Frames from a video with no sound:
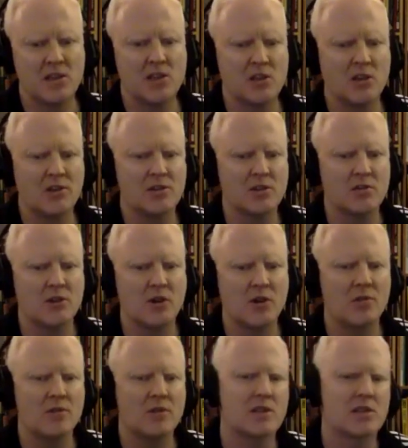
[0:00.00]
this is also
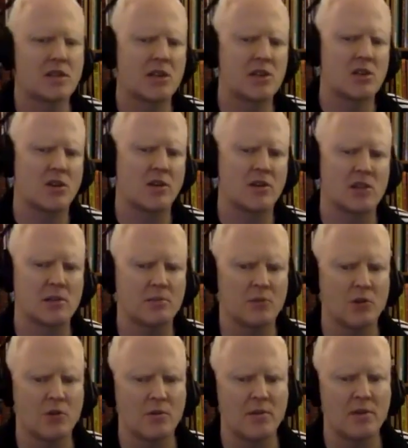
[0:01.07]
known, they saw this in
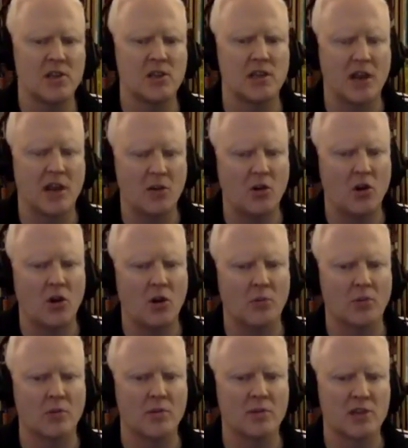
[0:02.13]
prohibition, alcohol
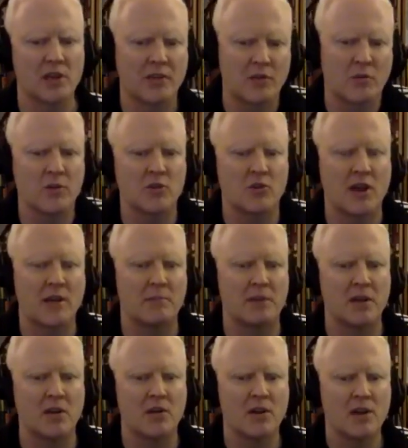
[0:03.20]
prohibition. Everyone drank
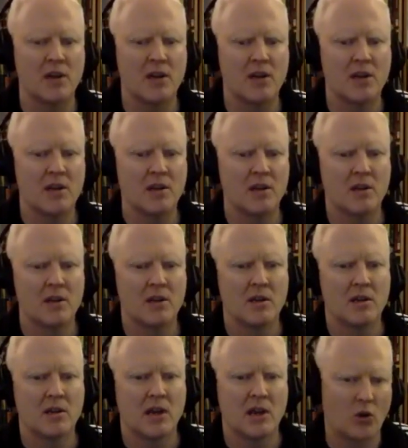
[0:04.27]
beer.
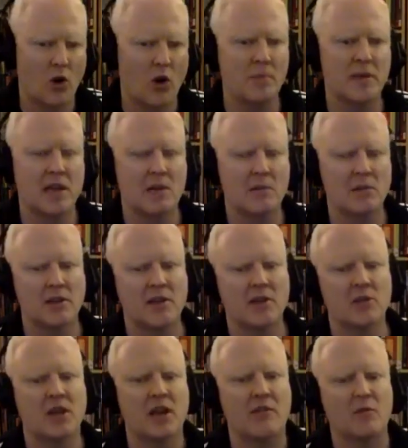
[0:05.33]
Alcohol became
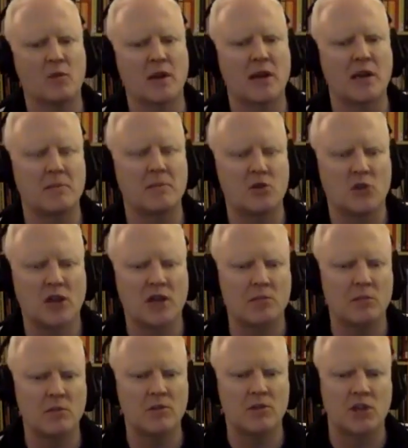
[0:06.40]
illegal. Then everyone had to be drinking
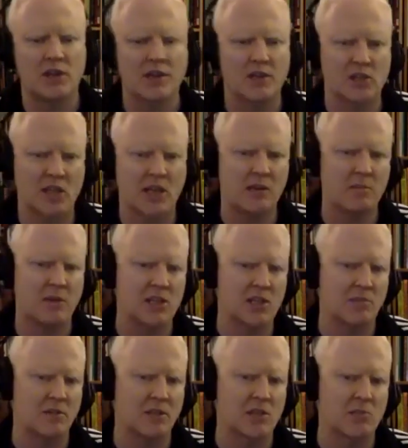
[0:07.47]
moonshine because they had to make
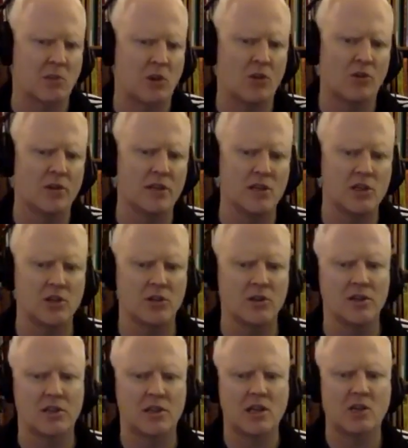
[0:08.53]
something smaller and easier
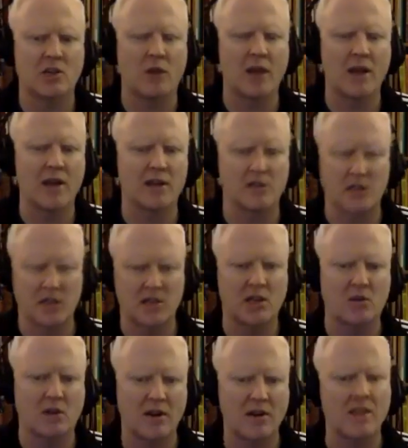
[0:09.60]
to take away and take
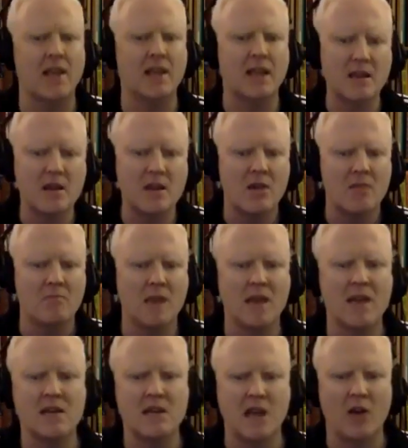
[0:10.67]
around. And then they
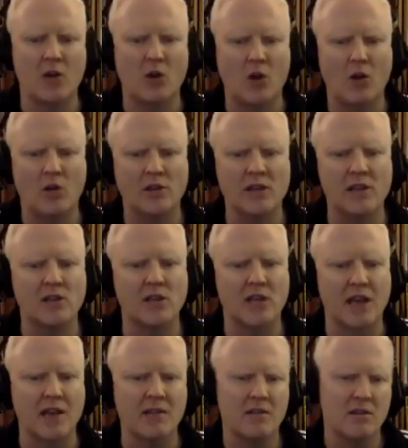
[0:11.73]
made alcohol legal
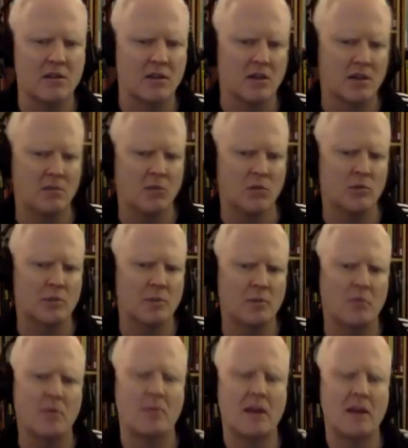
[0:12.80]
again, and most people
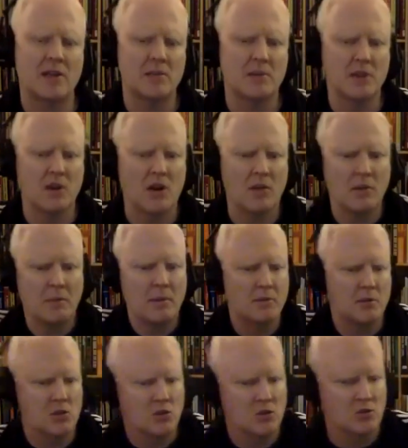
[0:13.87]
went back to beer. I mean,
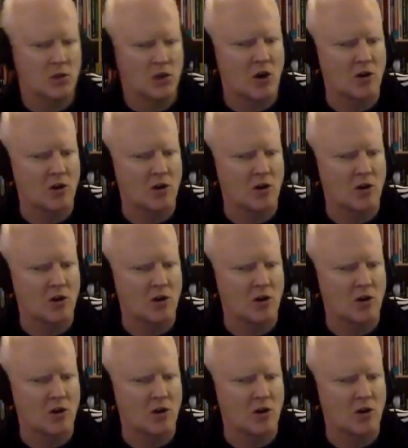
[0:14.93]
people still drink